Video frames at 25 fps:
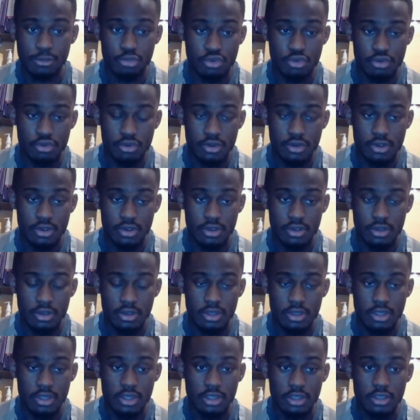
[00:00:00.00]
because the
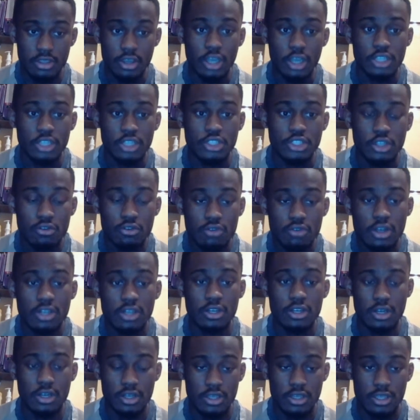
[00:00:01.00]
yam in Hebrew makes
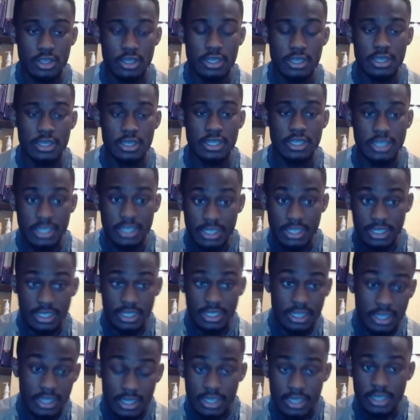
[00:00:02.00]
a word plural.
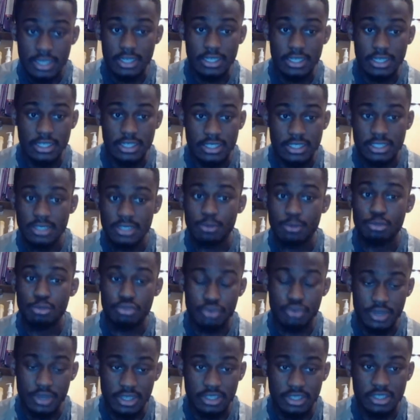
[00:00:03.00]
So Allah is
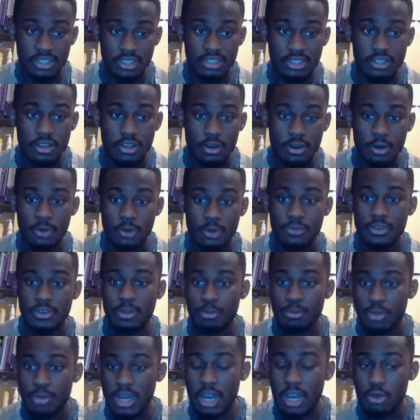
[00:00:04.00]
singular. You add the
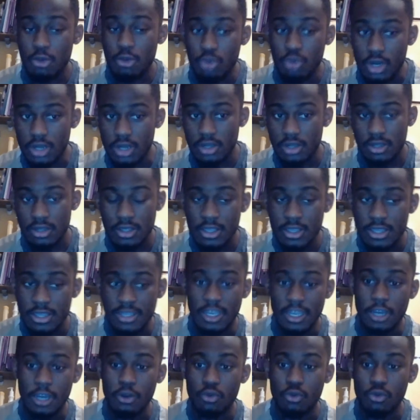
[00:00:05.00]
yam to it or
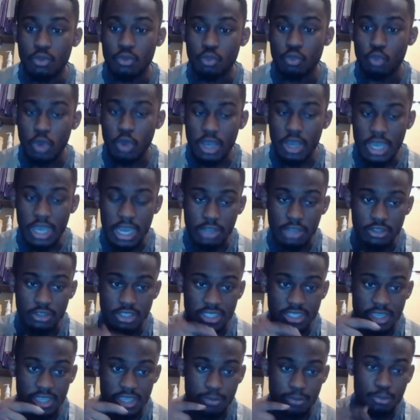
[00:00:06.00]
the yam,
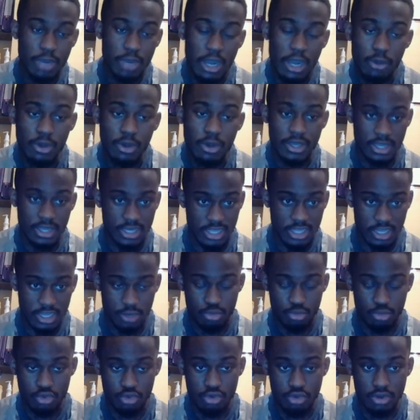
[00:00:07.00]
okay, it
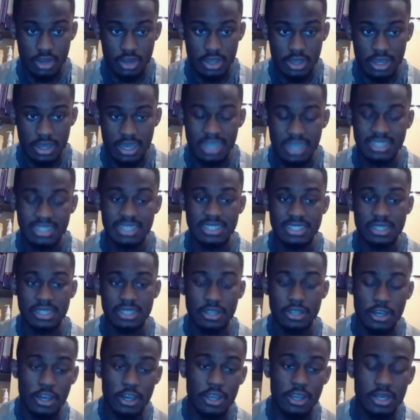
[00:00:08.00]
becomes Allah Hayam,
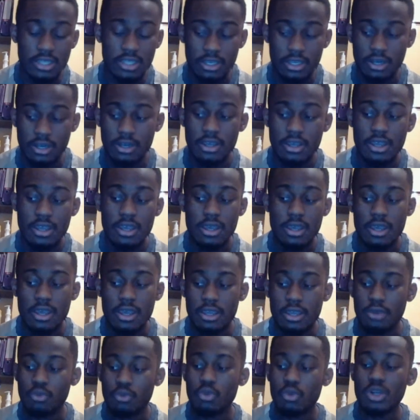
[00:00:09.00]
which means
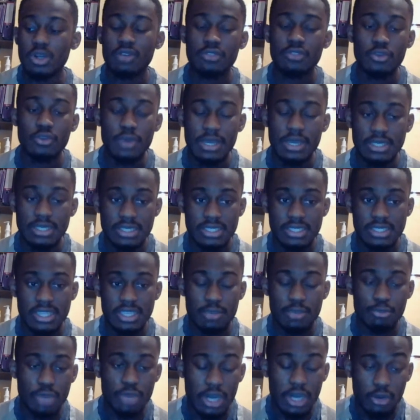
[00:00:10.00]
powers,
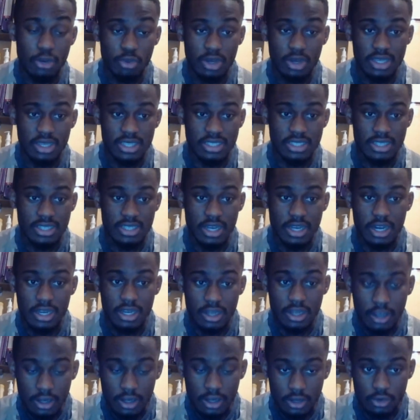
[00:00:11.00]
gods. So he's
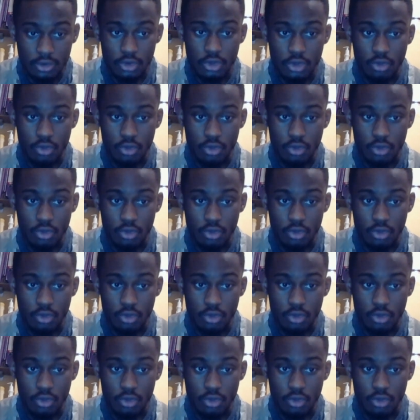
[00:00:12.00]
saying that